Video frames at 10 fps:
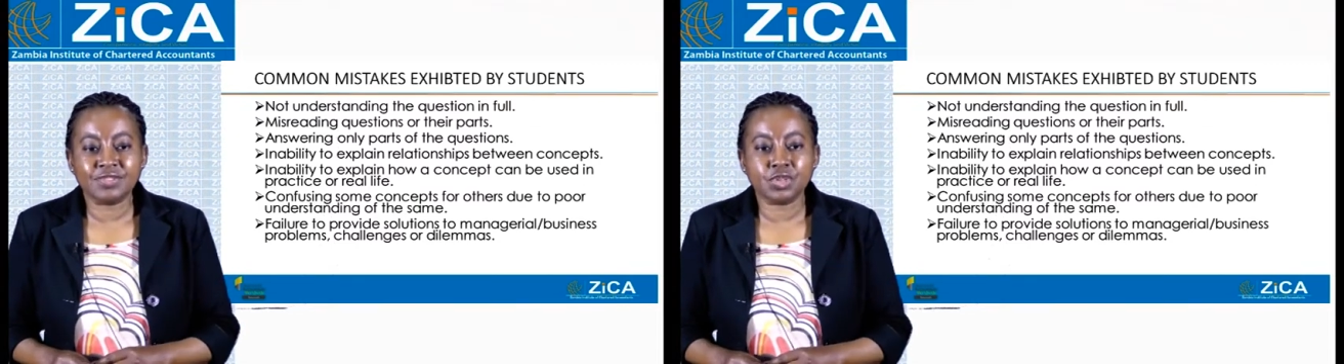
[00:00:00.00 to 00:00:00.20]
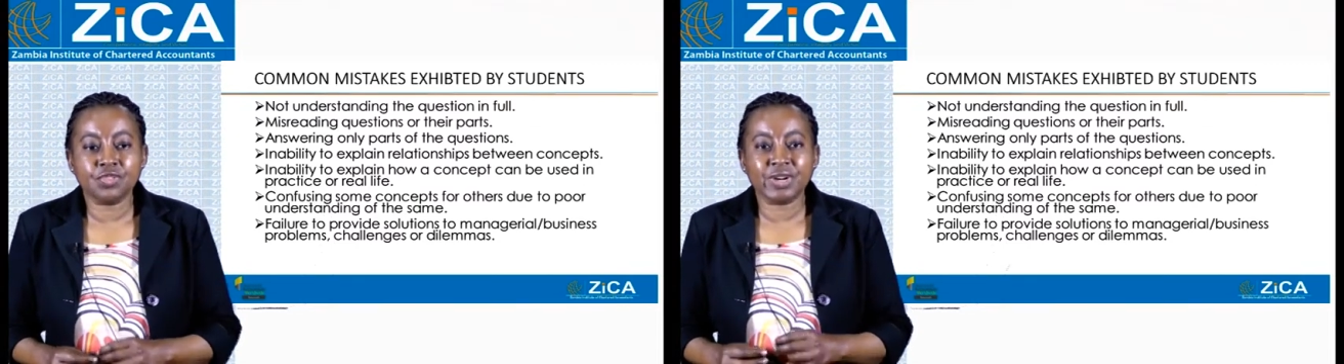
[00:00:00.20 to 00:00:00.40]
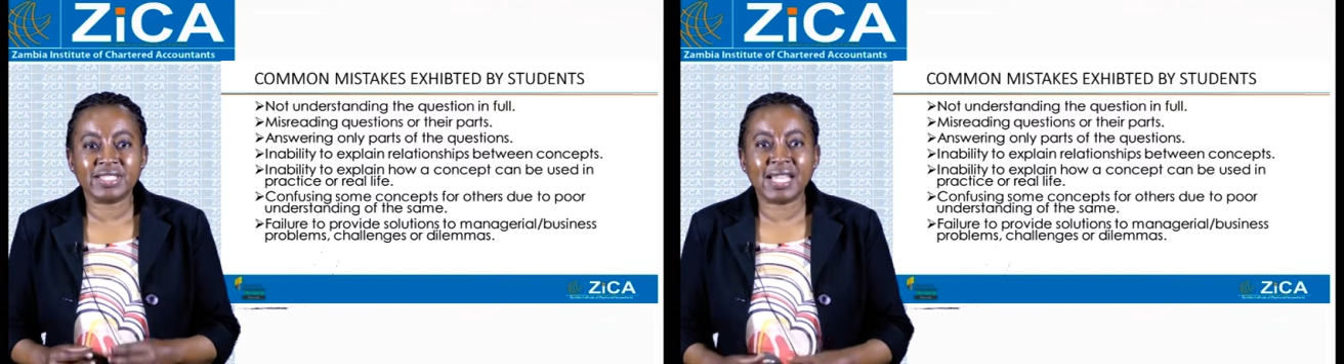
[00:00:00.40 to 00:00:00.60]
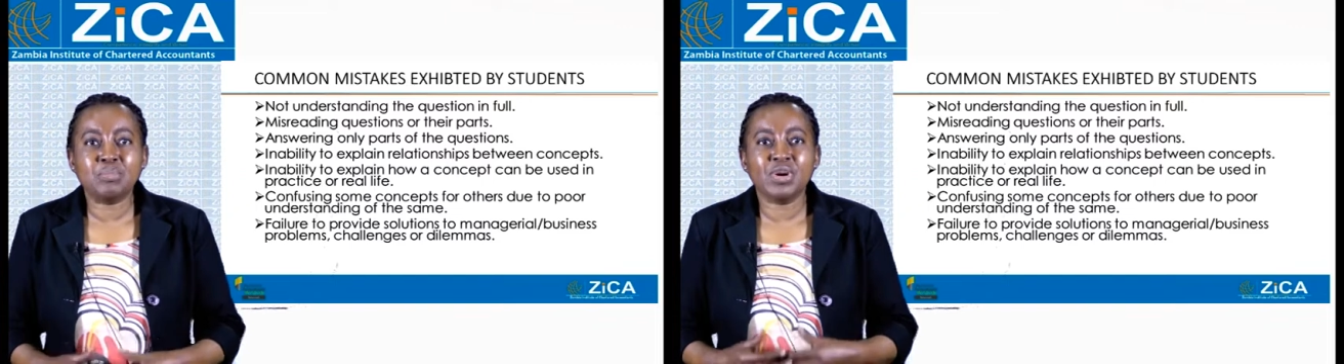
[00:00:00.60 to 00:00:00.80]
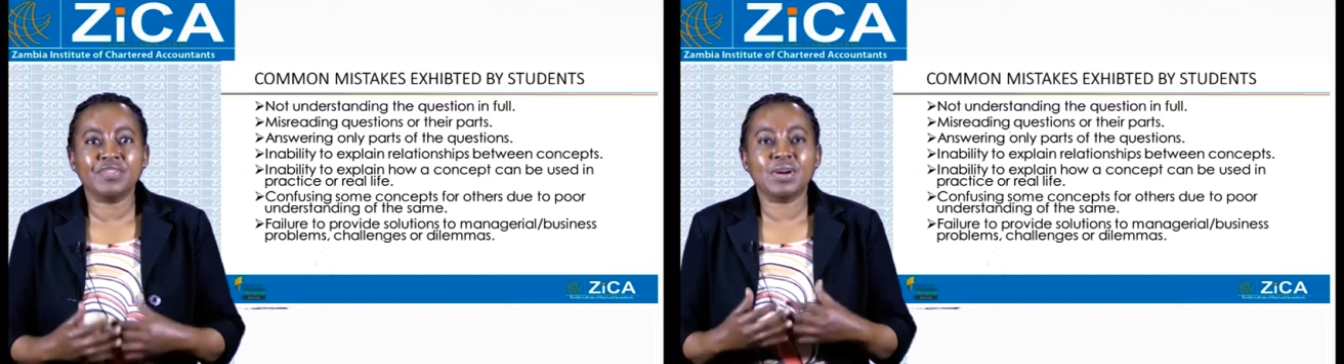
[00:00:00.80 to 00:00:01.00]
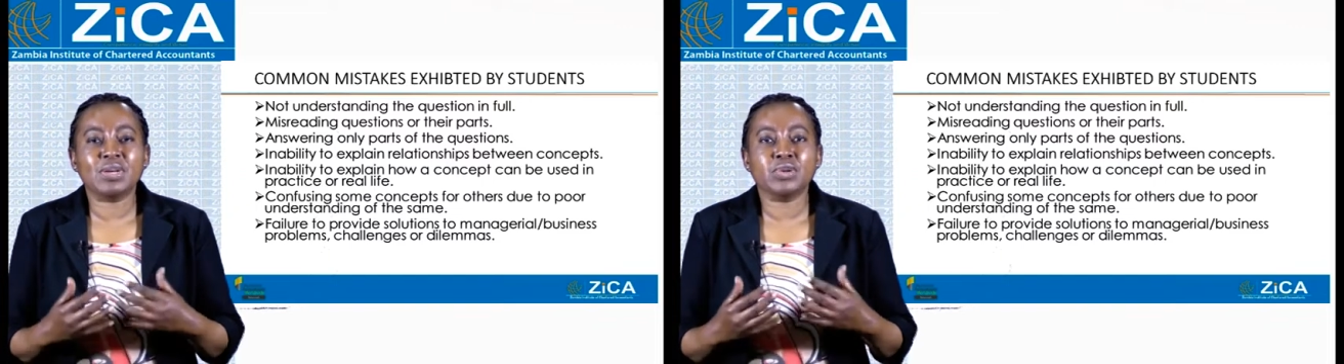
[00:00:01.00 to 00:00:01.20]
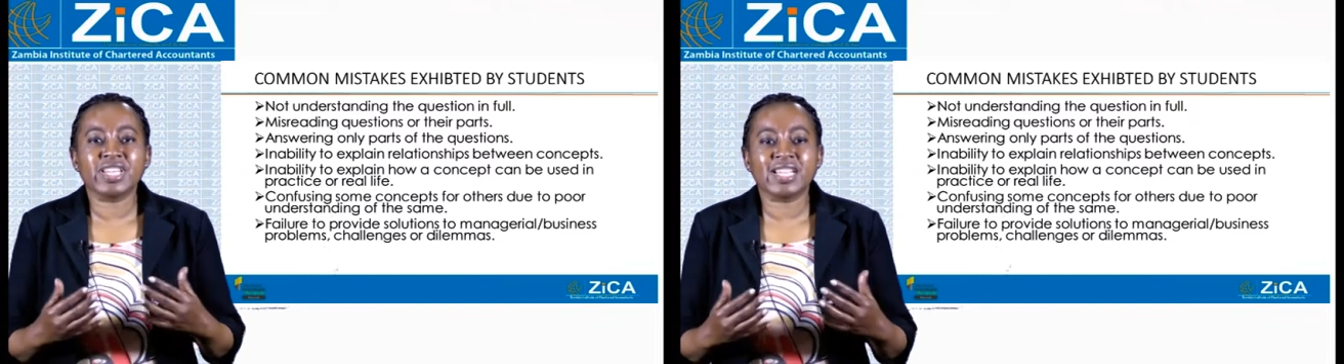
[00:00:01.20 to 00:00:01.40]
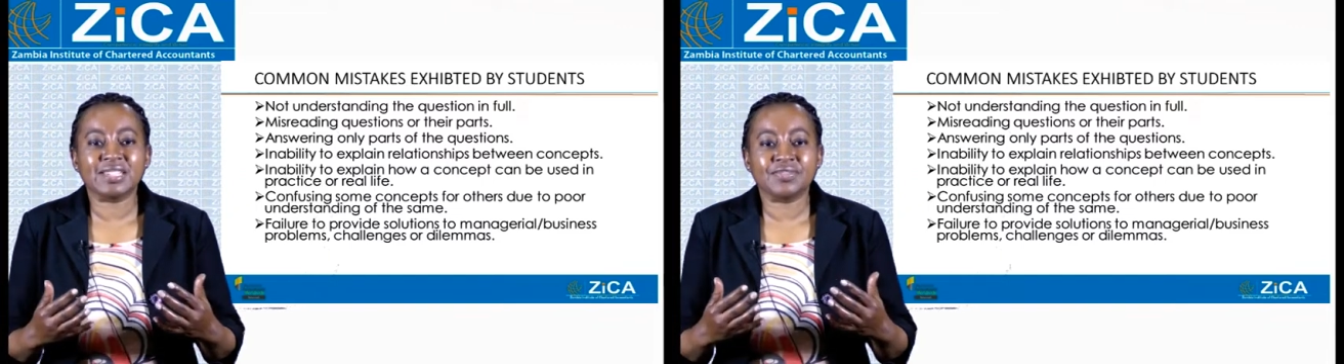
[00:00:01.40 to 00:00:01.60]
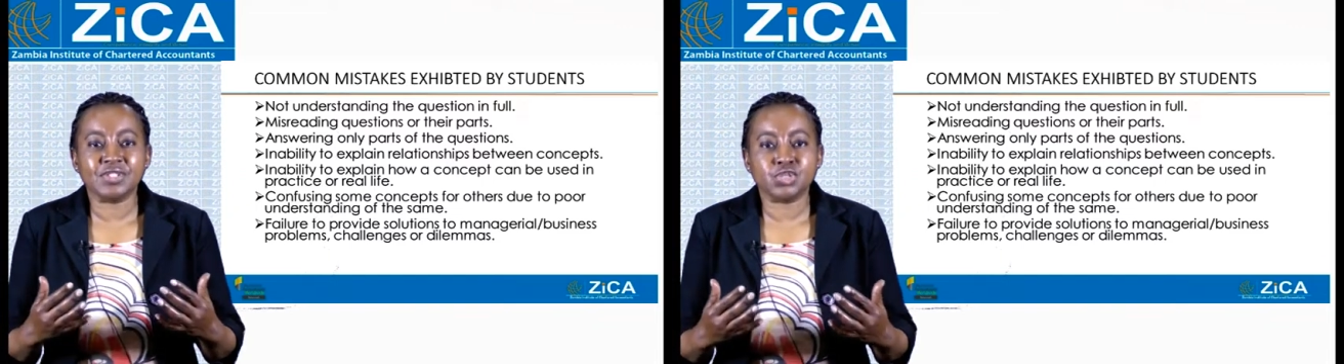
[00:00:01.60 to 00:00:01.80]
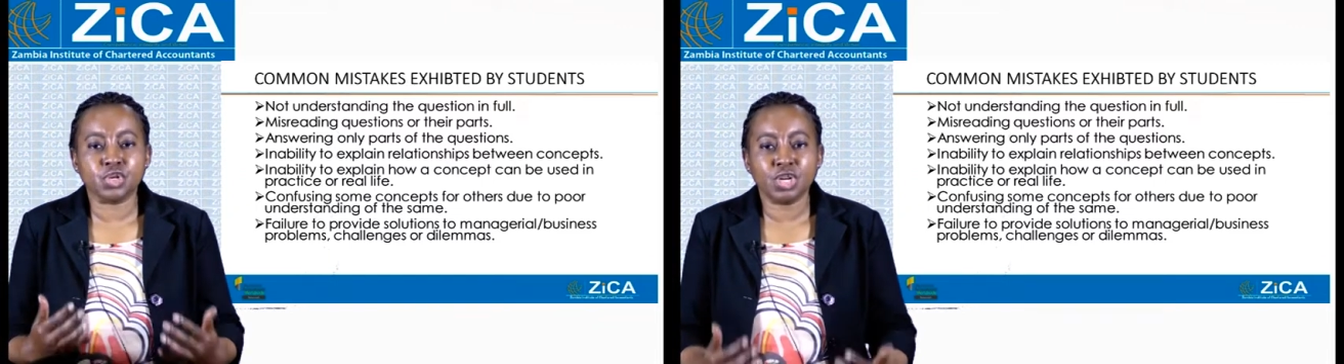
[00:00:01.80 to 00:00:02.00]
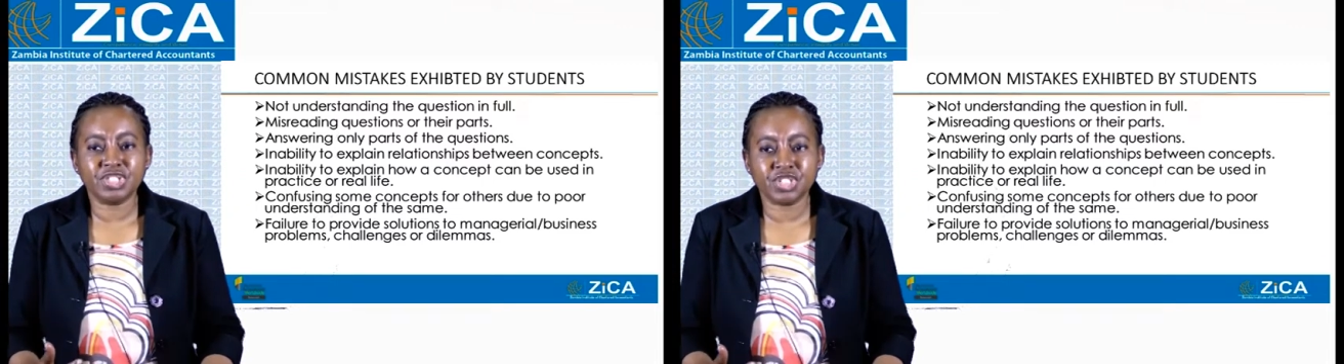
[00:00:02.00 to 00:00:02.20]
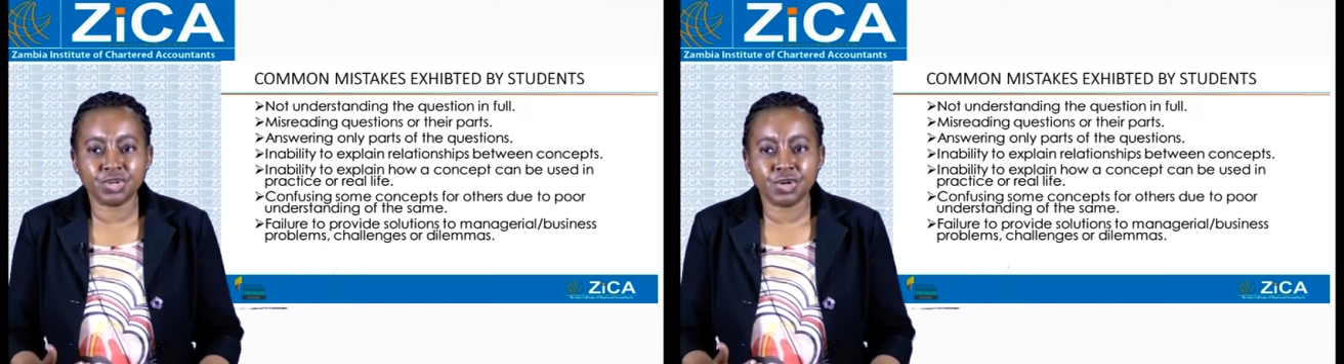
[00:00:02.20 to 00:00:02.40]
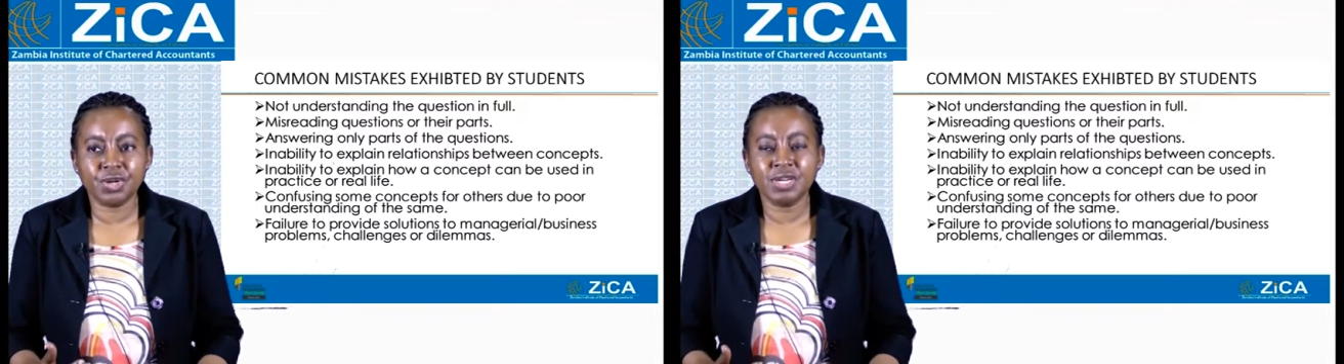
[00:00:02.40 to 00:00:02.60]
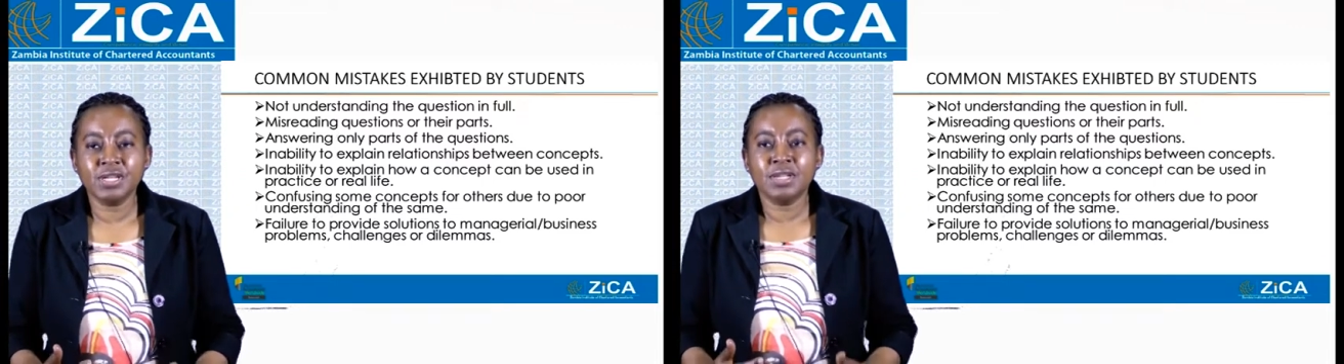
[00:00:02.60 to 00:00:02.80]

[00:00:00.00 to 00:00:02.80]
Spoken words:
So for example, if I were looking at physiological,